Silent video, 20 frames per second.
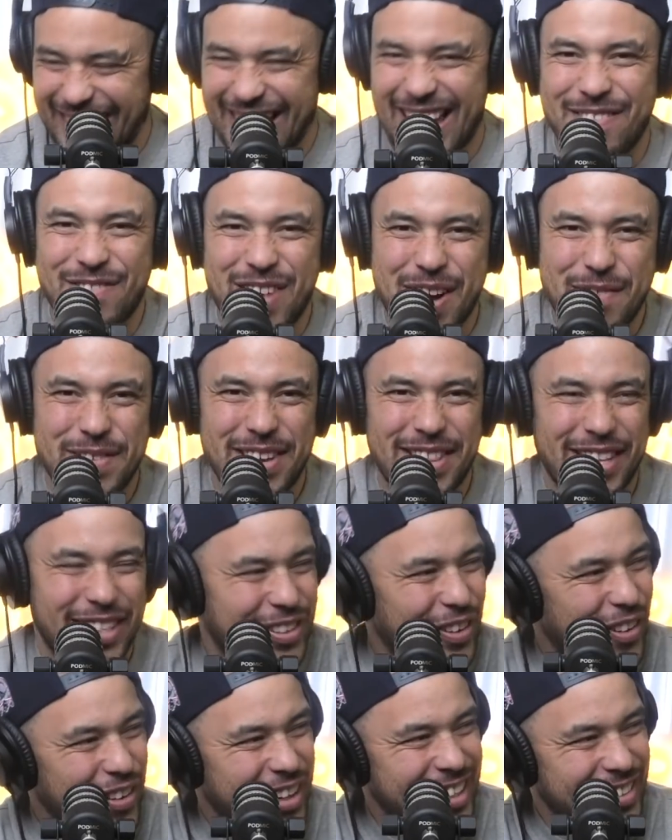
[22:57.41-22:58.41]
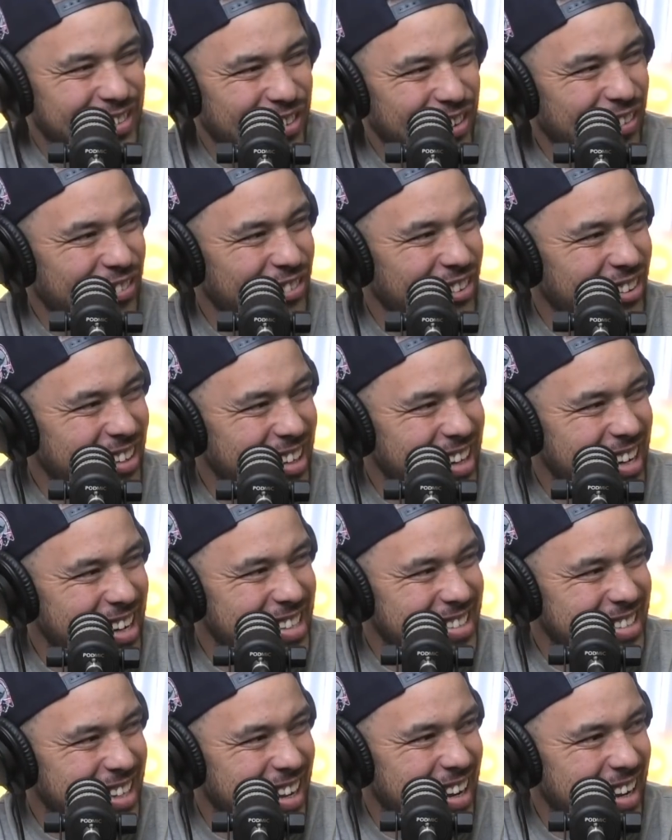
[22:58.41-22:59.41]
That might be the doggies for a few
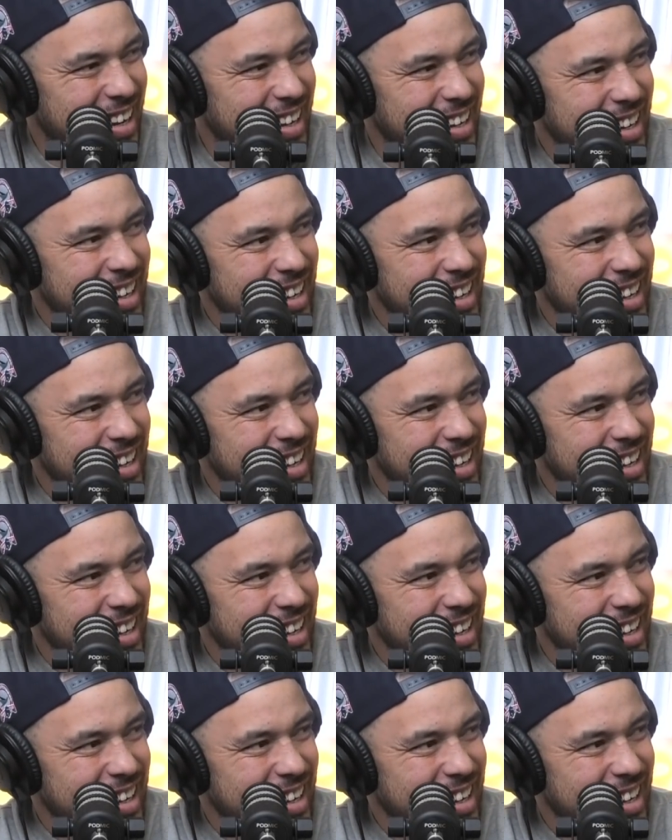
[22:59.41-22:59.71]
years, eh?